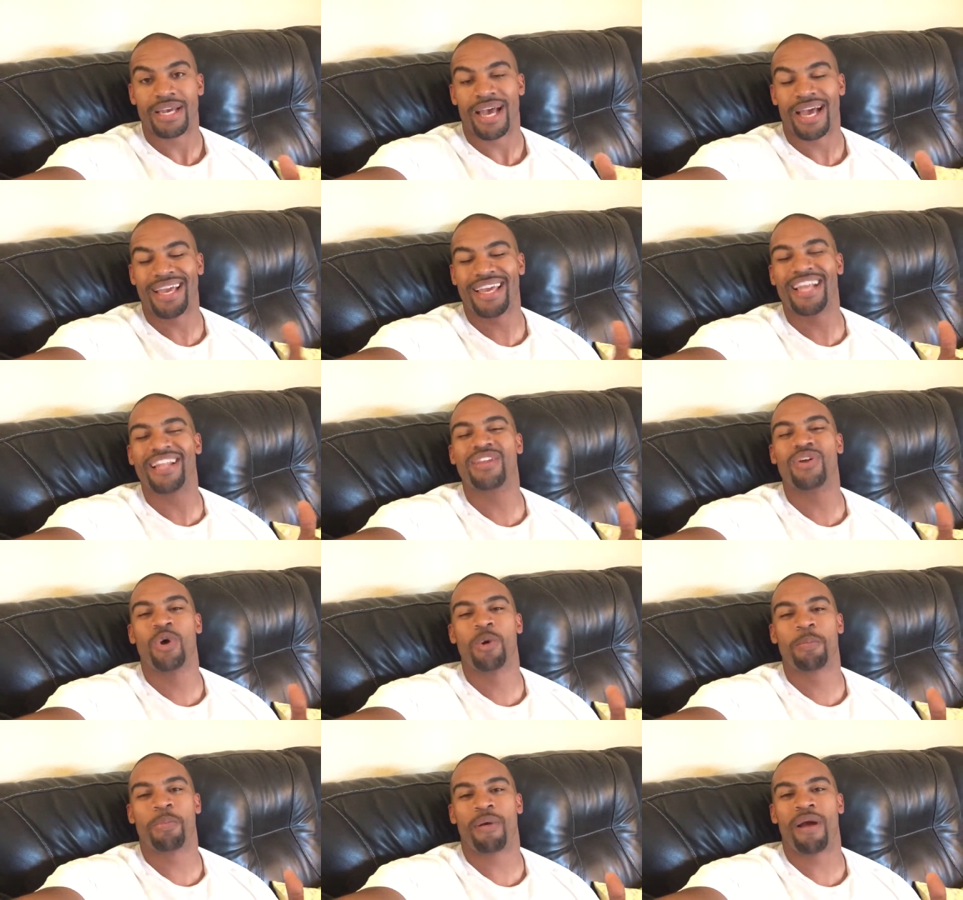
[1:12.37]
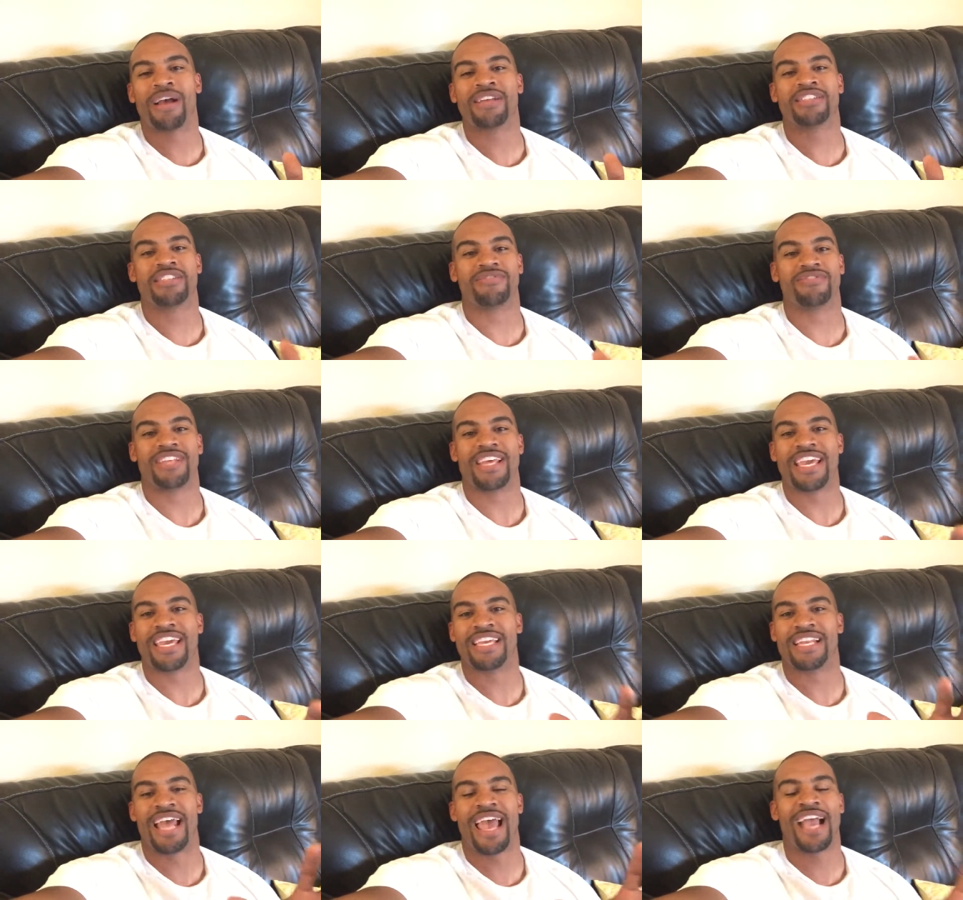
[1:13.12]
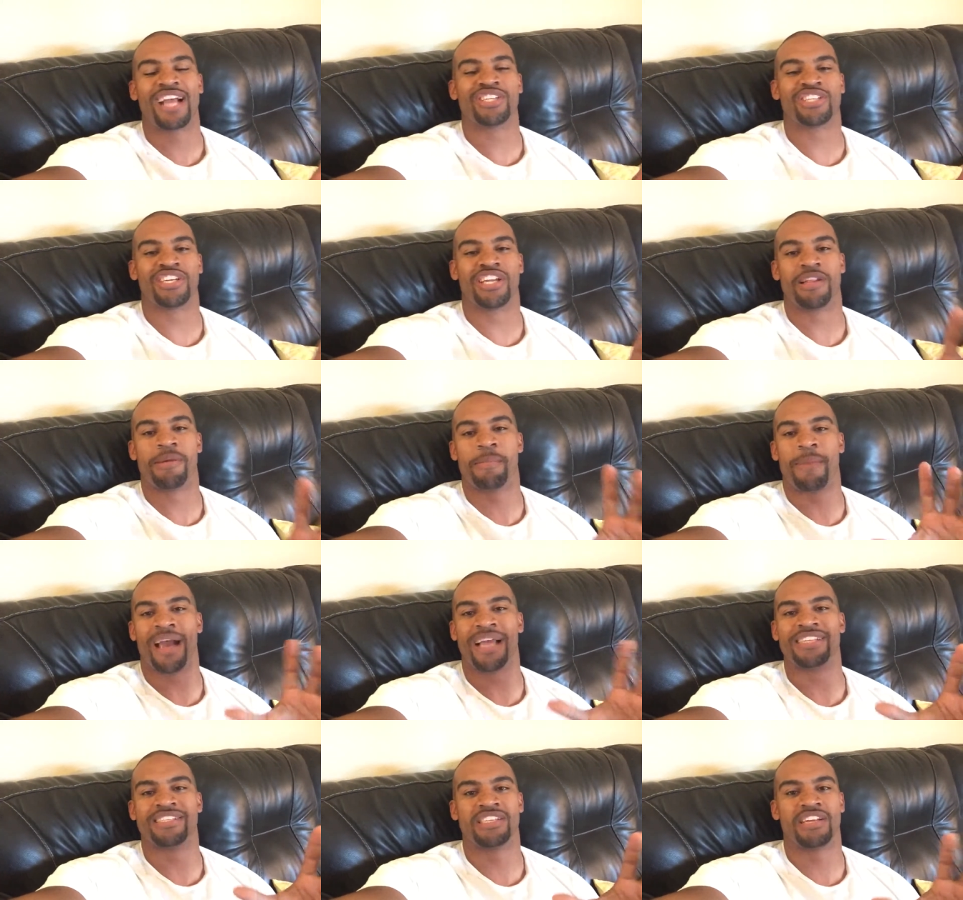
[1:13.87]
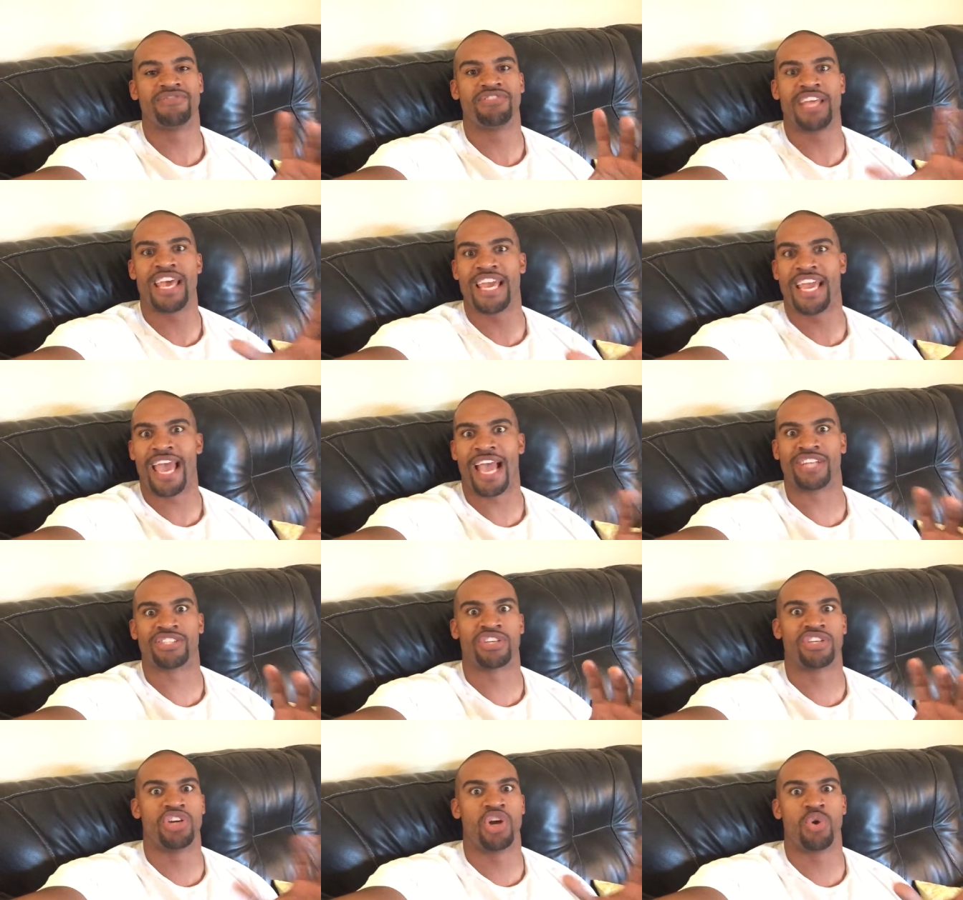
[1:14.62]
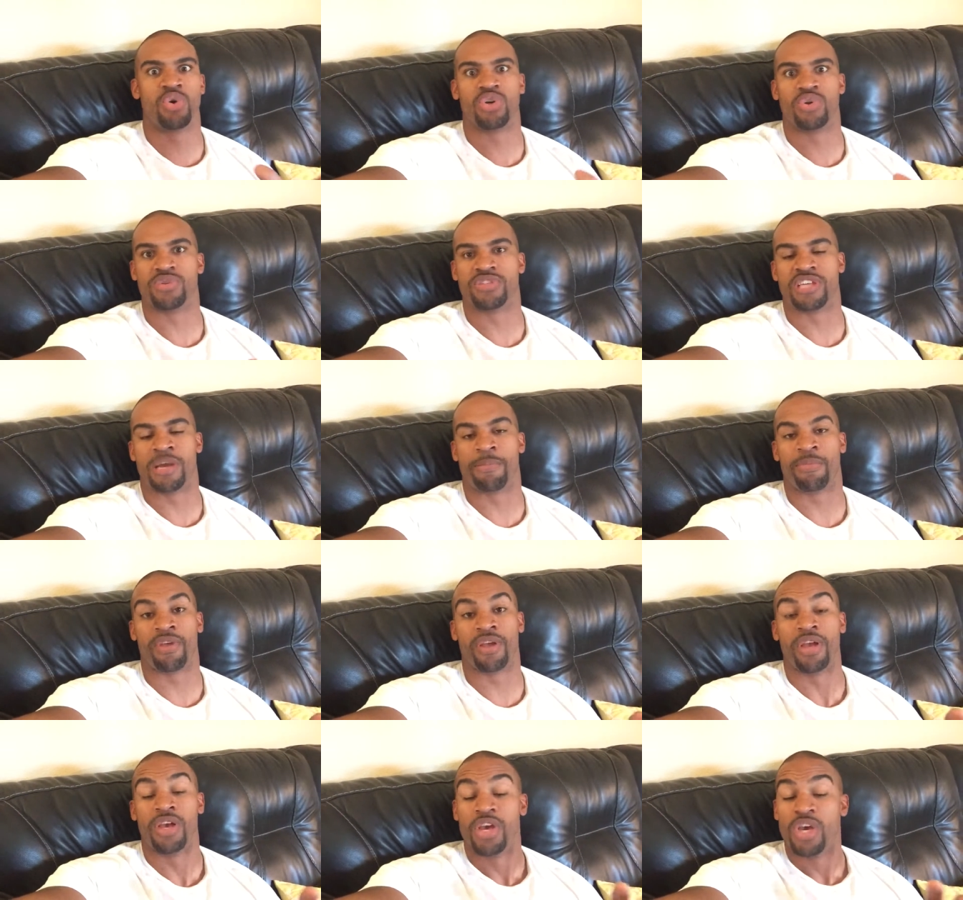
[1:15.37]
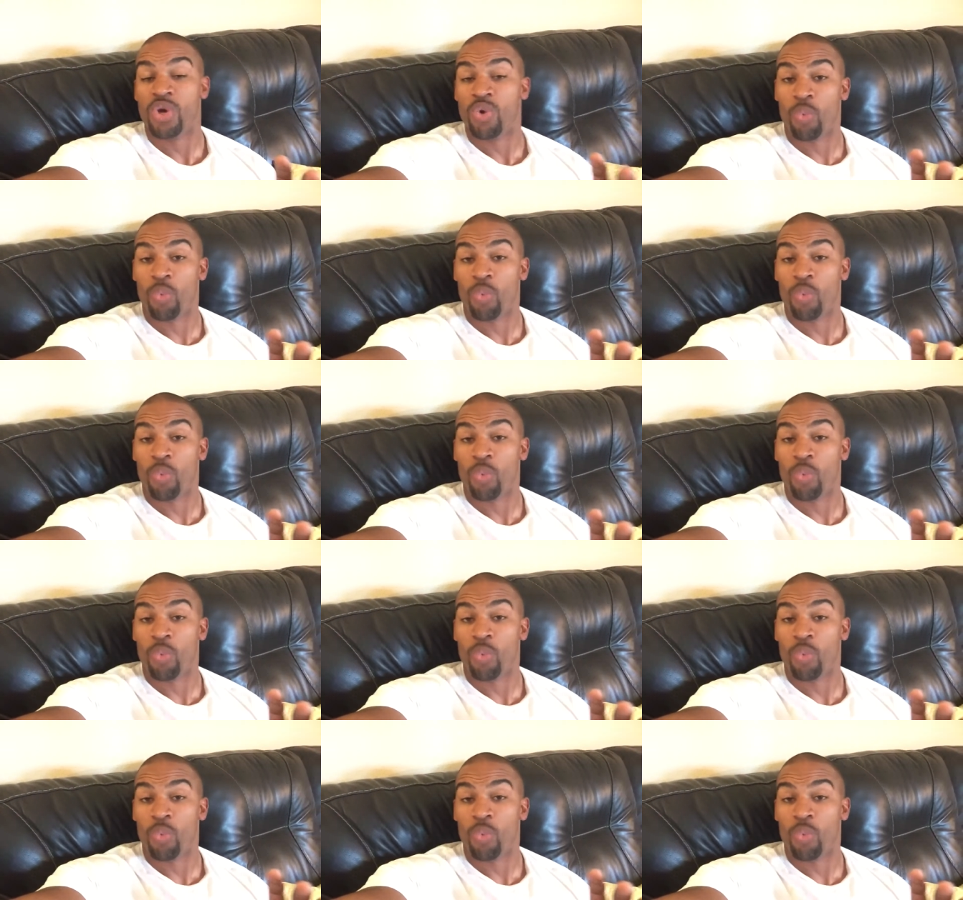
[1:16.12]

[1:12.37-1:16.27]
I get the whole process of taking action and the mindset of take action, go do something,